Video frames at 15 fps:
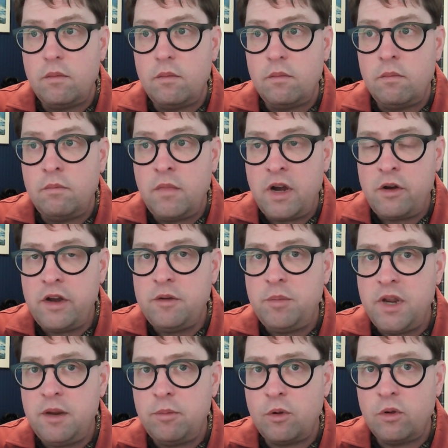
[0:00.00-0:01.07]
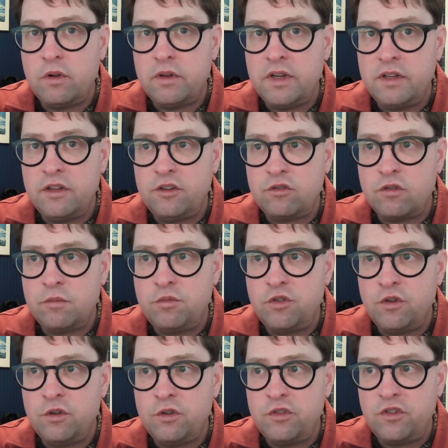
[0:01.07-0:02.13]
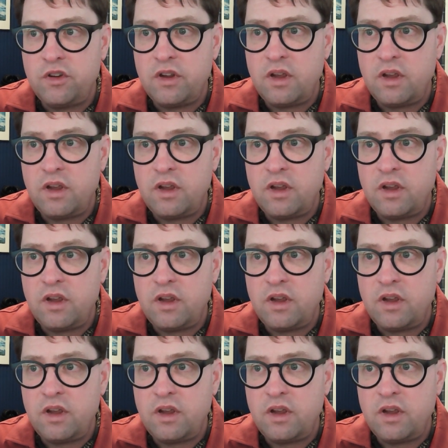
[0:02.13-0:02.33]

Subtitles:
married people in the scriptures